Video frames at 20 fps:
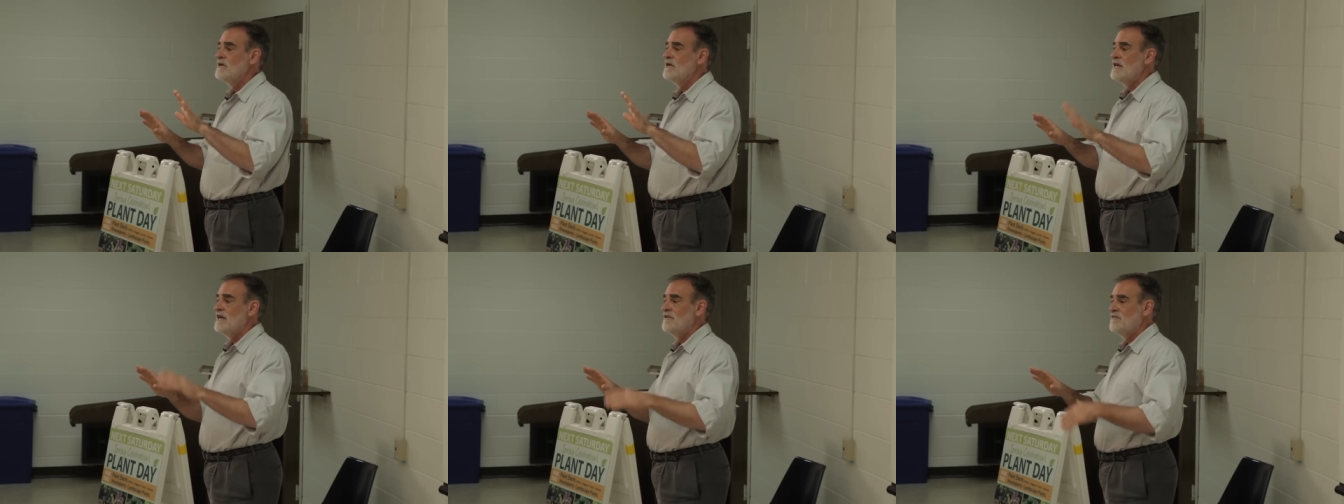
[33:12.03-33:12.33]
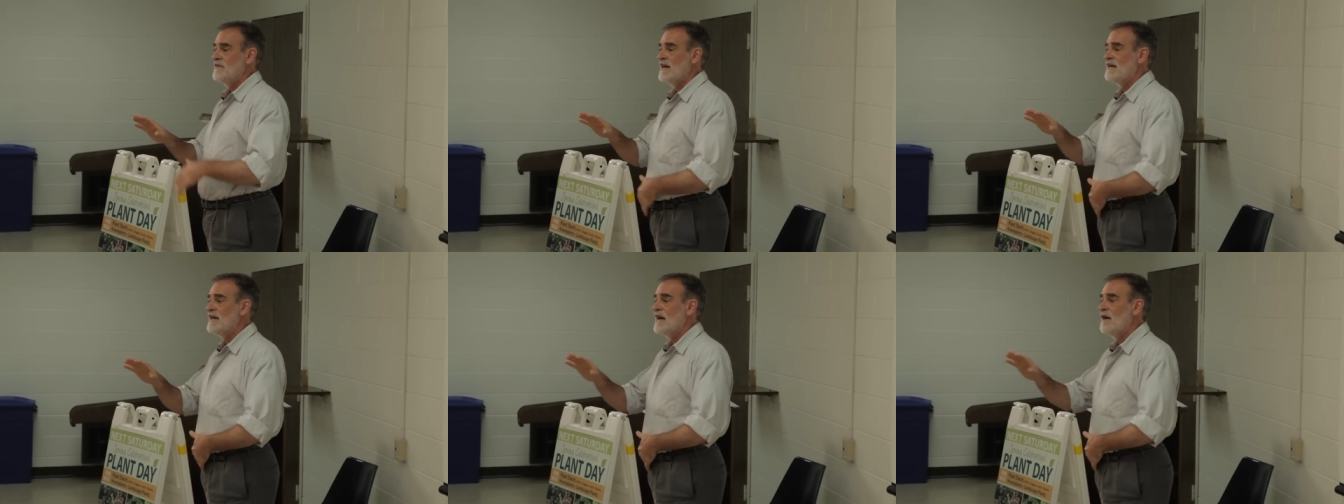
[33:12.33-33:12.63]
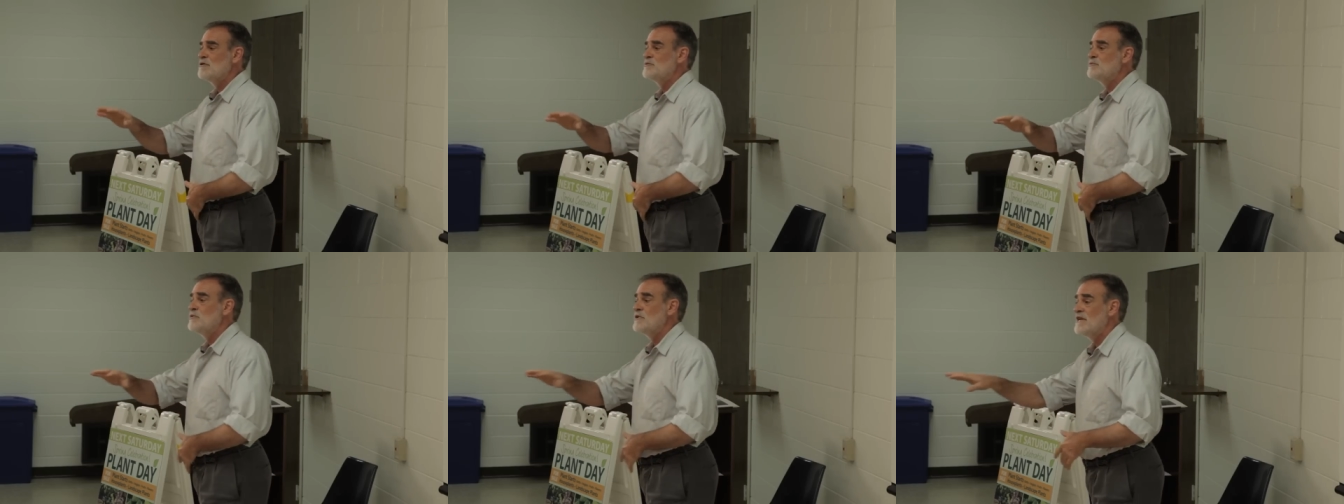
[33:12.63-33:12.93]
if that guy
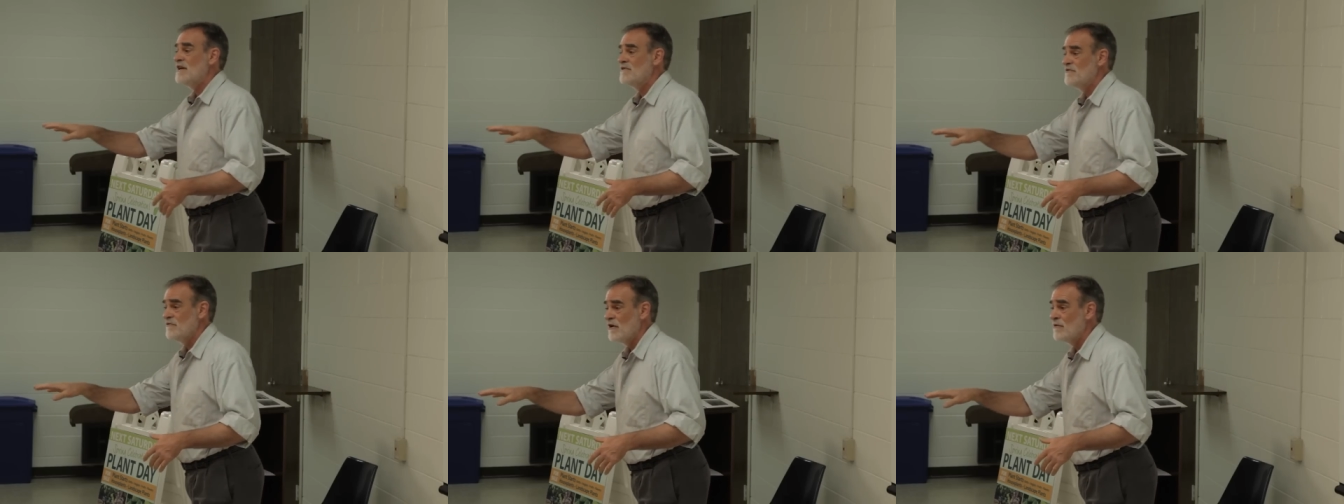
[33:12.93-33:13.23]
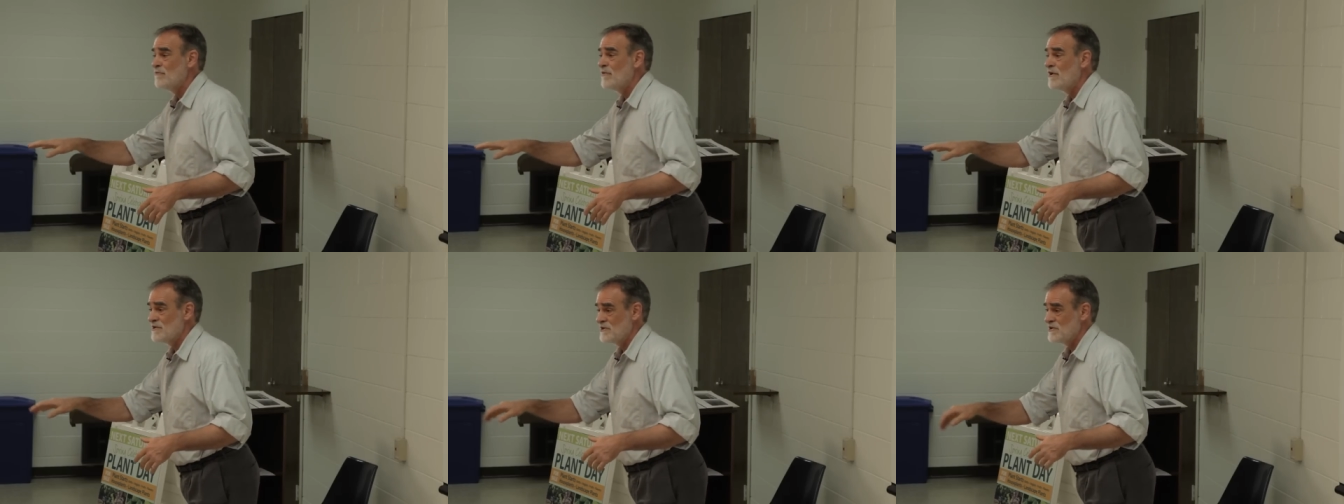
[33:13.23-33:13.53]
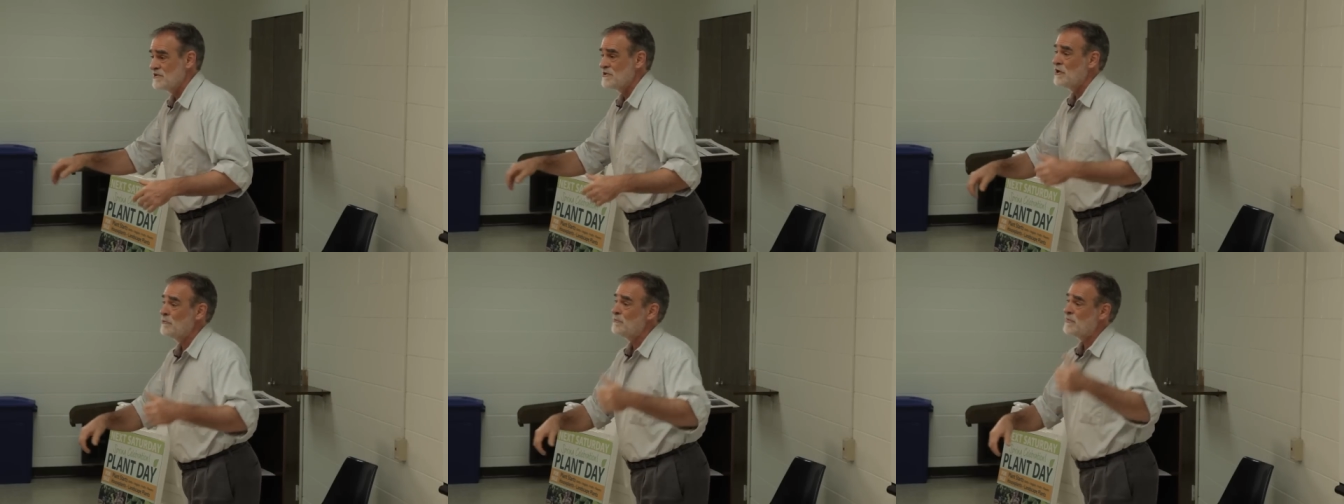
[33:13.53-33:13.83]
was putting out four bars of
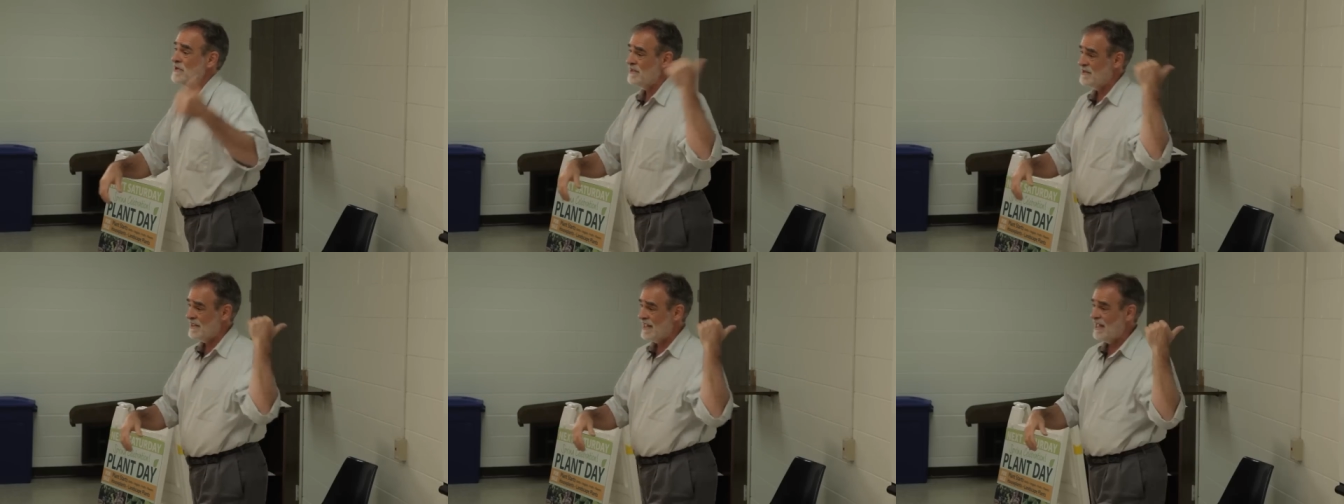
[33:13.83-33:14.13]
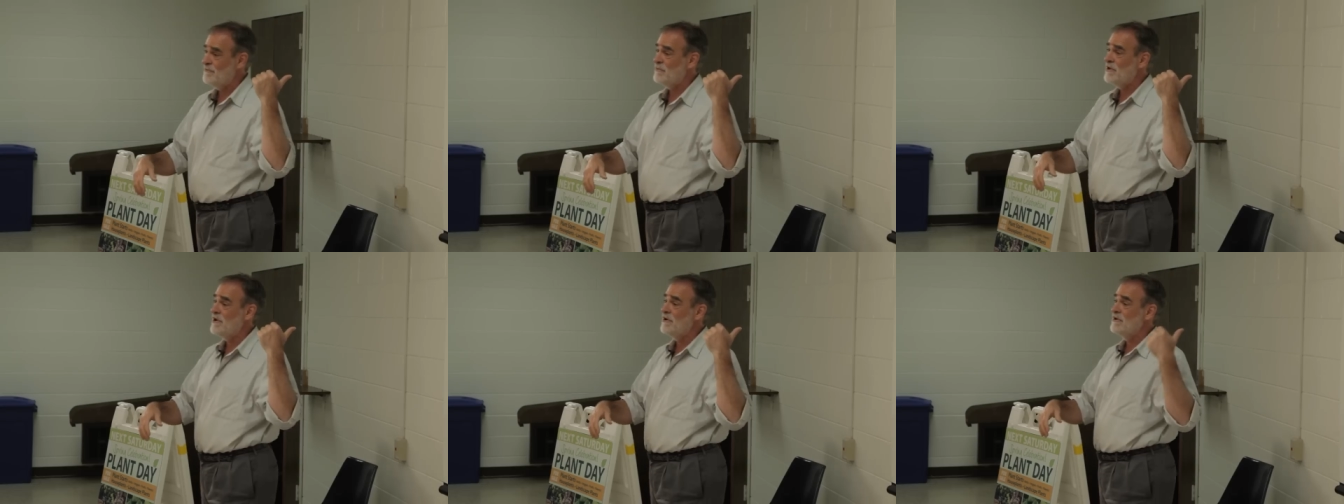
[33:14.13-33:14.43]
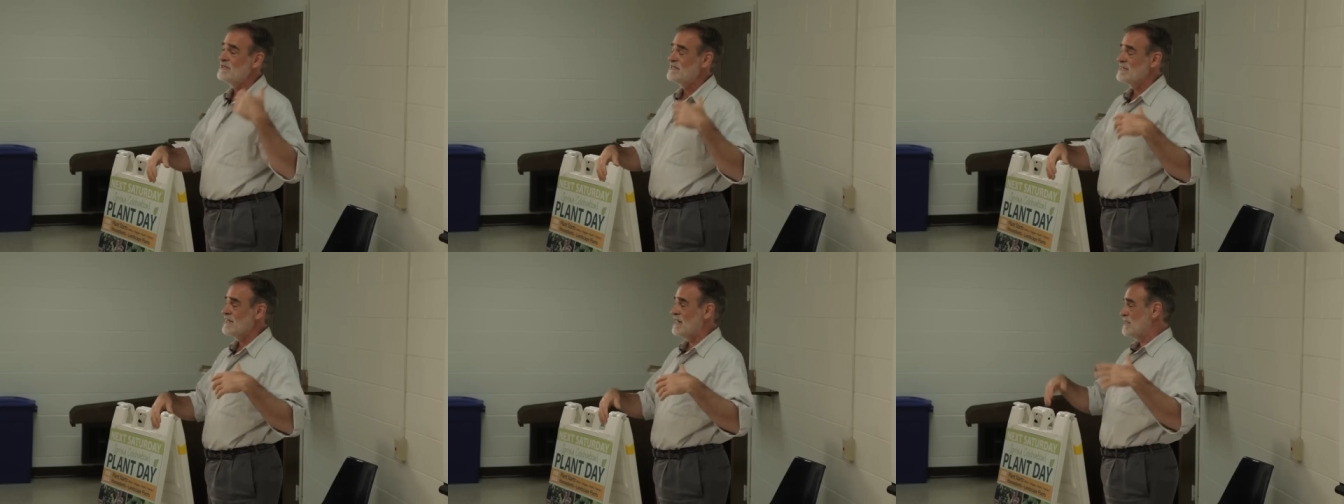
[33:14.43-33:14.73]
soap and he came here and said,